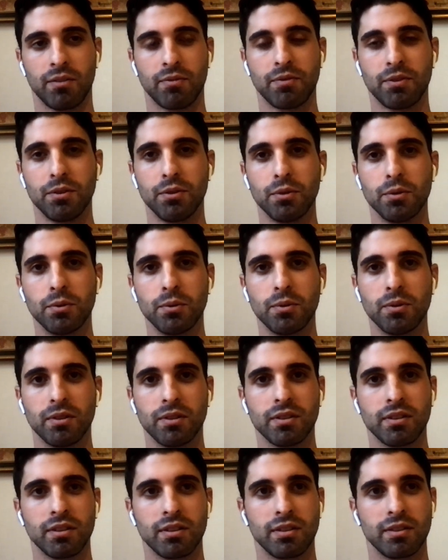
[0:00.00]
a few
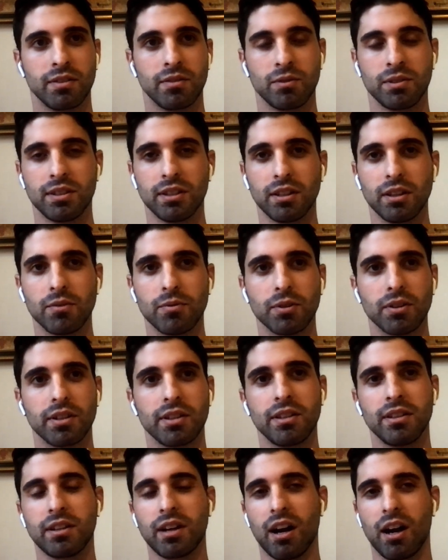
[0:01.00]
delivery
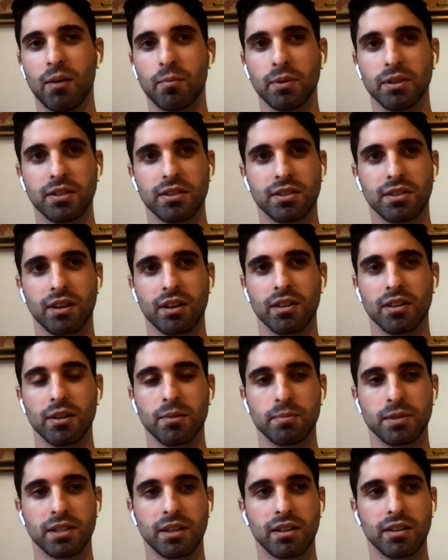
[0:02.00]
e-commerce
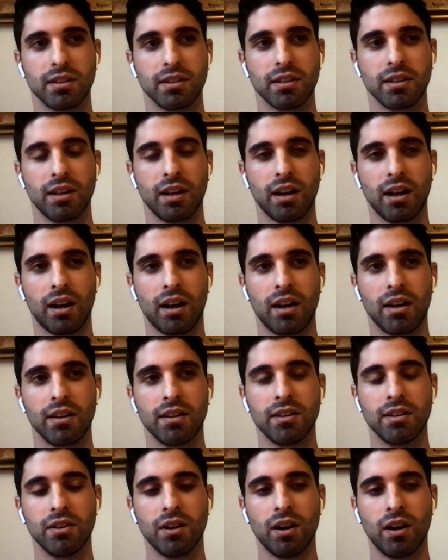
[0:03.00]
startups, and
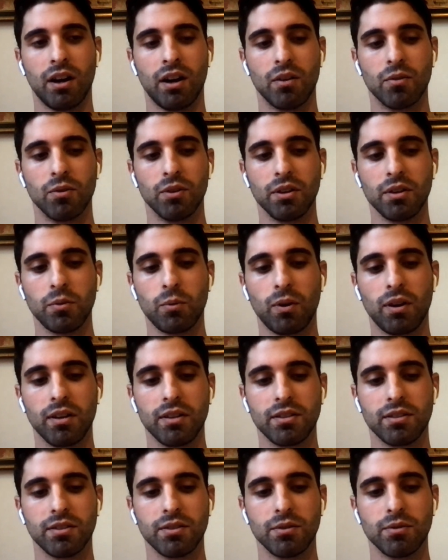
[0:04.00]
I uh, really
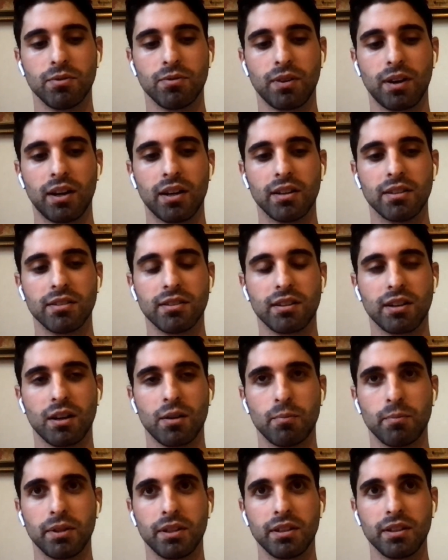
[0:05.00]
wanted to find a
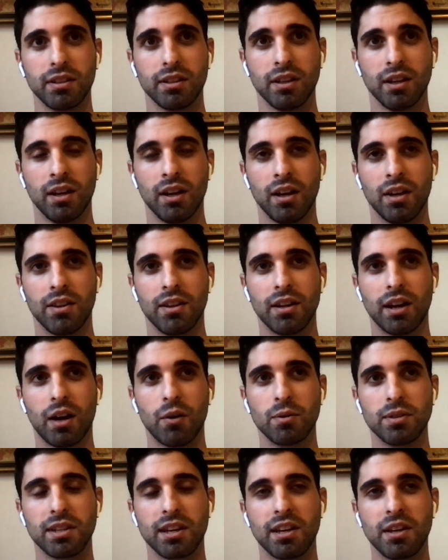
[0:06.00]
company that I
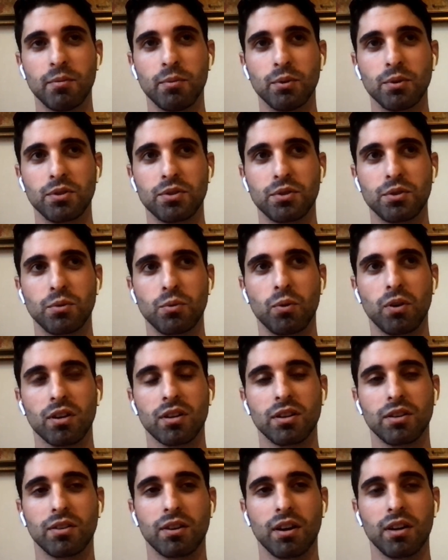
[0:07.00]
was able to
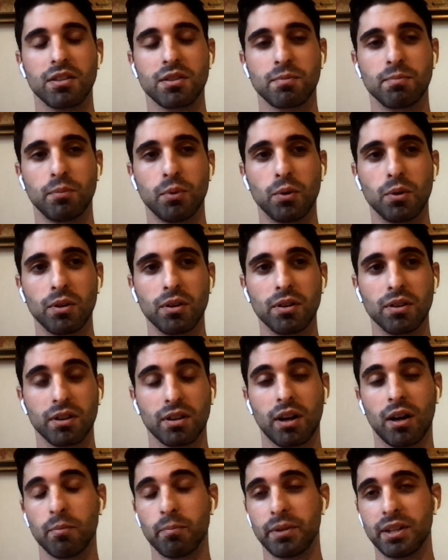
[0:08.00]
work across more
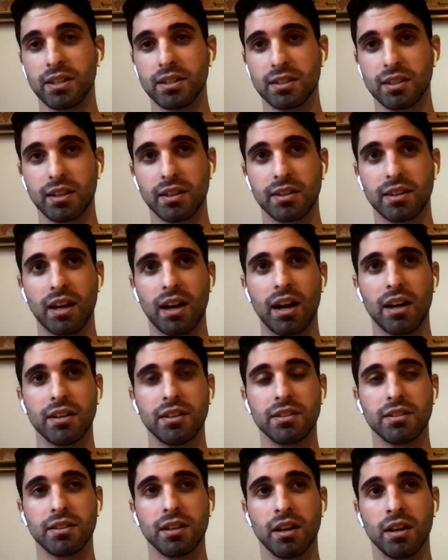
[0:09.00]
companies like that
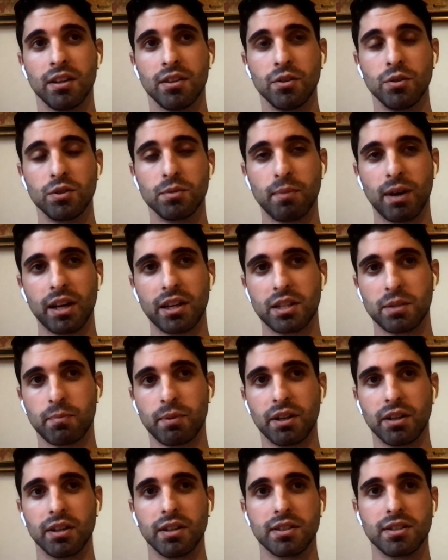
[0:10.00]
and use my
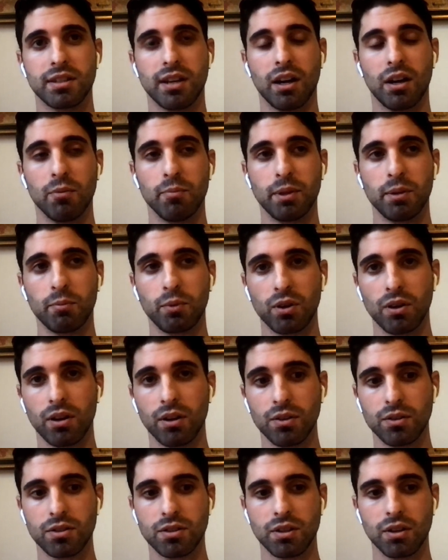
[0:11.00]
experience to help them
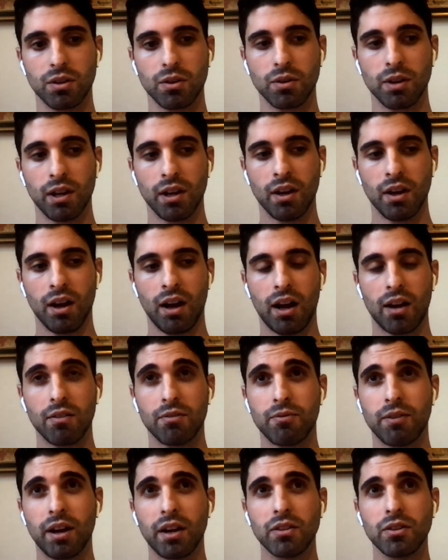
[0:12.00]
grow. So
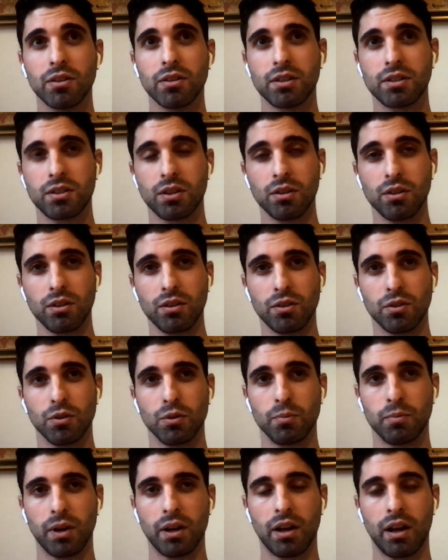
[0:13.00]
I found Lunar Solar
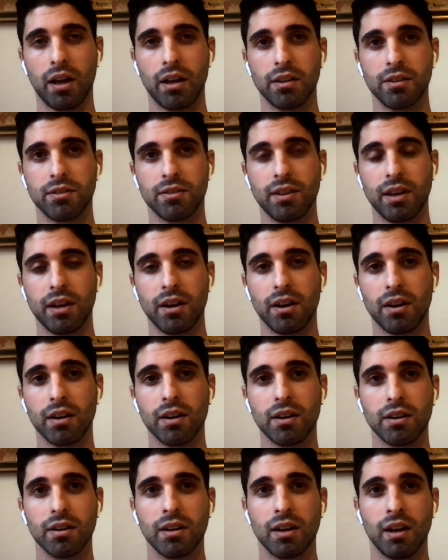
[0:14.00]
Group, and they
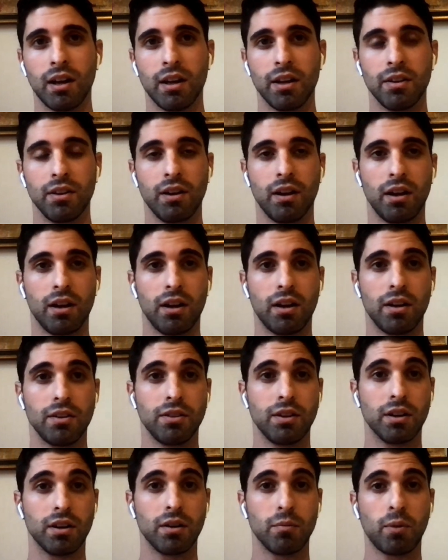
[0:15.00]
are uh,
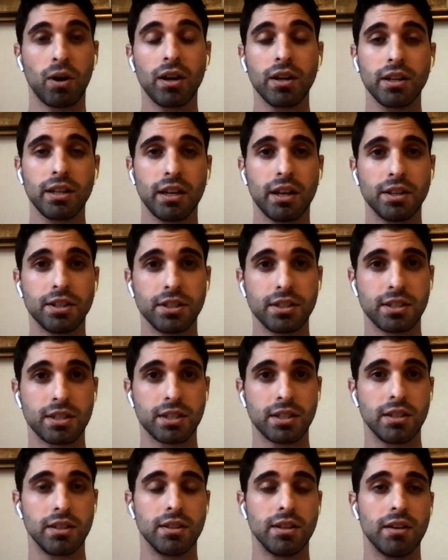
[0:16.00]
they're a marketing
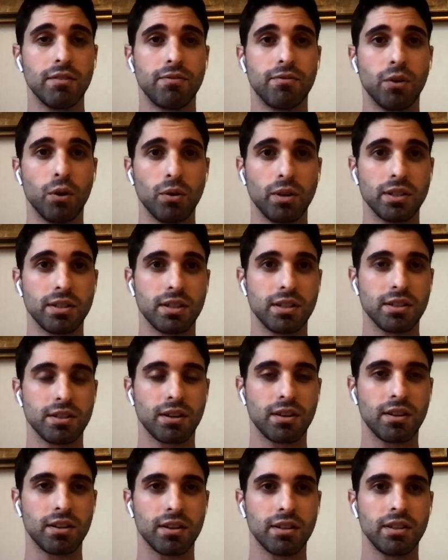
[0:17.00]
agency that focuses
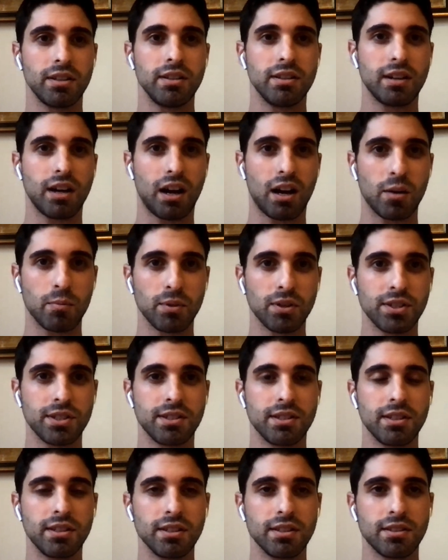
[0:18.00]
on e-commerce,
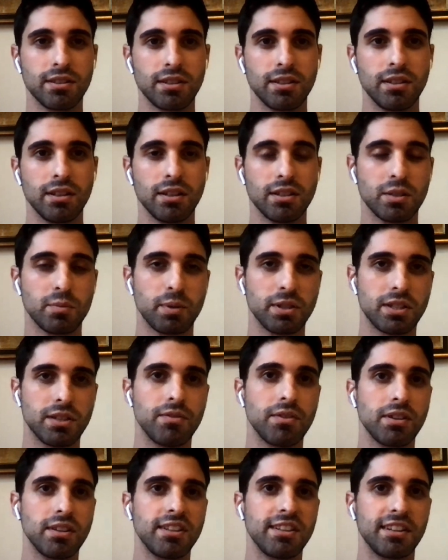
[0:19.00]
D2C, and
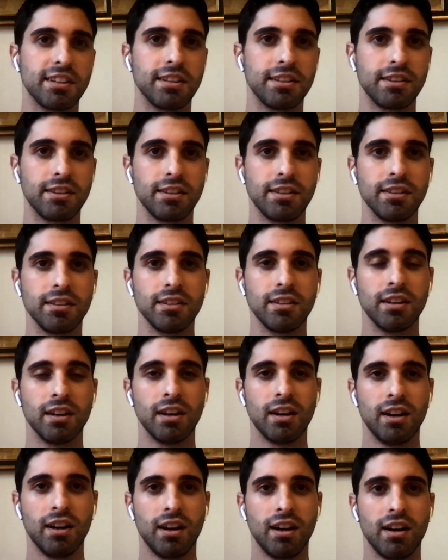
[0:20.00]
specifically in the
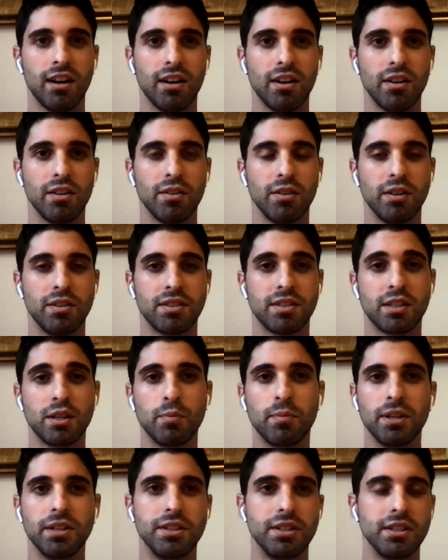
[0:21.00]
uh,
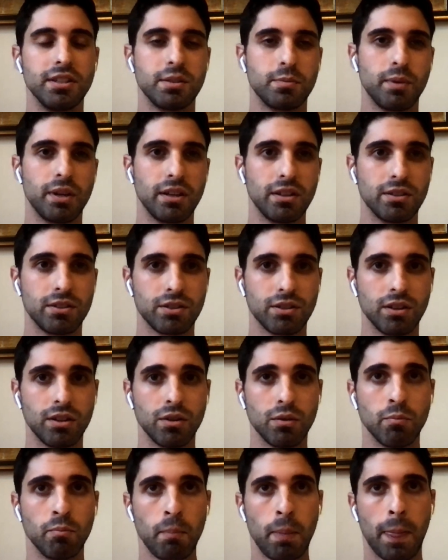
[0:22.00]
CPG space.
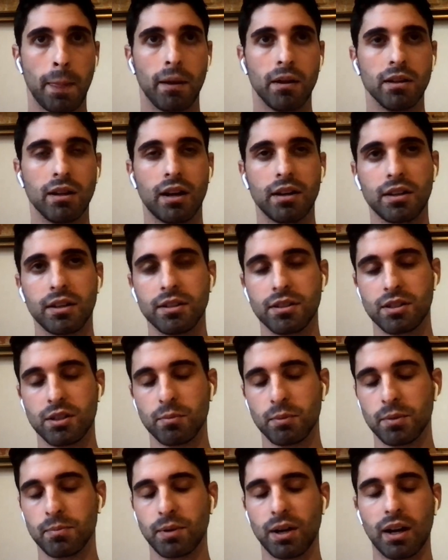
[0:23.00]
So a lot of
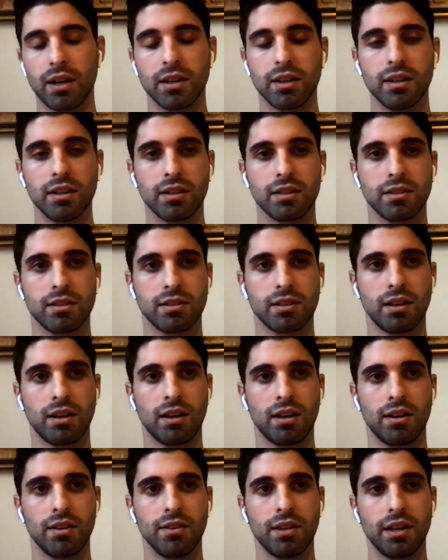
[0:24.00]
consumer products.
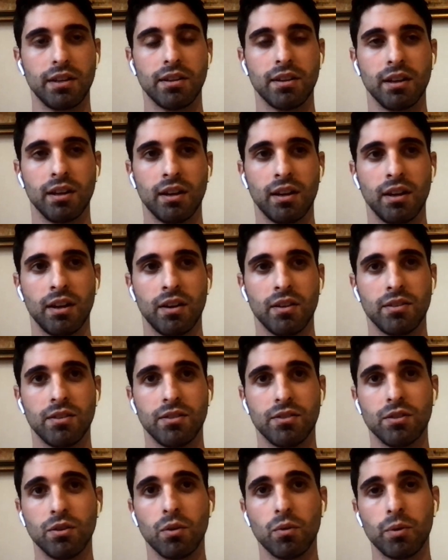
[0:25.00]
Uh, they
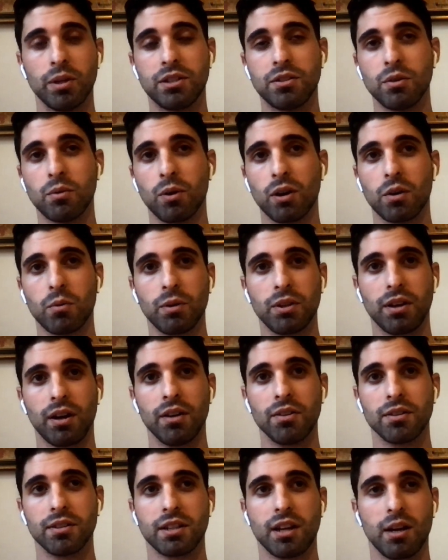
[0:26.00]
do we do work with
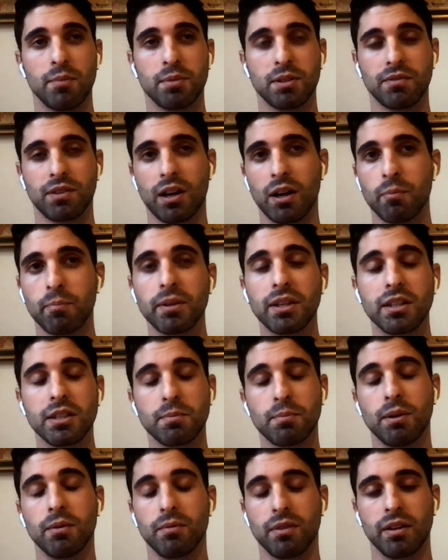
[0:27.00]
other types of
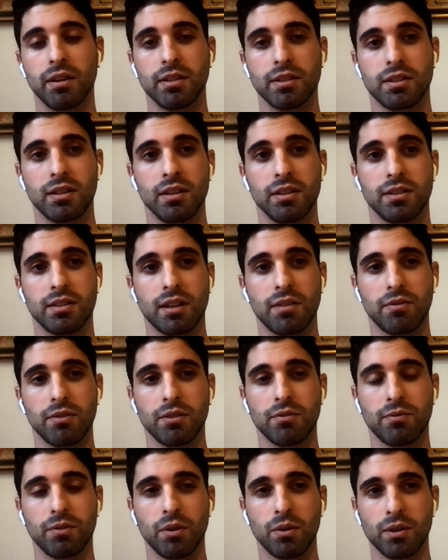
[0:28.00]
companies, but it's it's
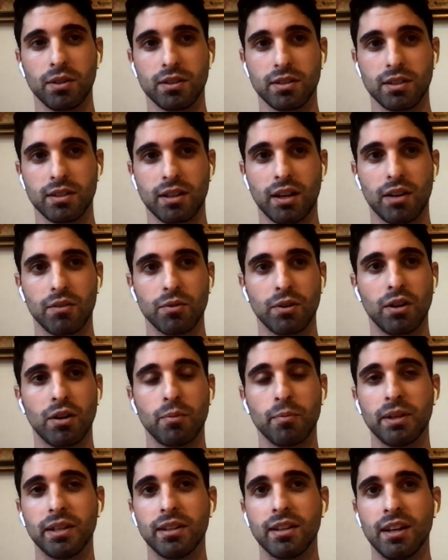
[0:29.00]
definitely focused in that
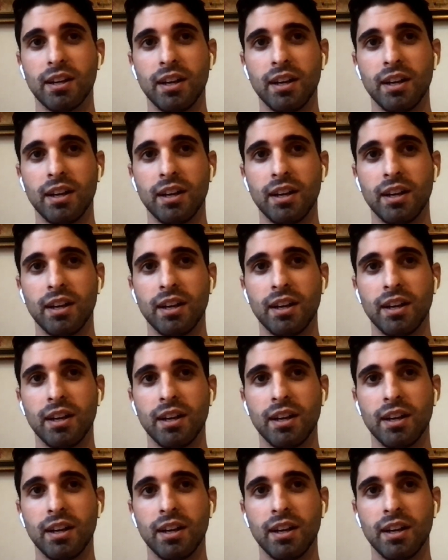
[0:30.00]
realm, and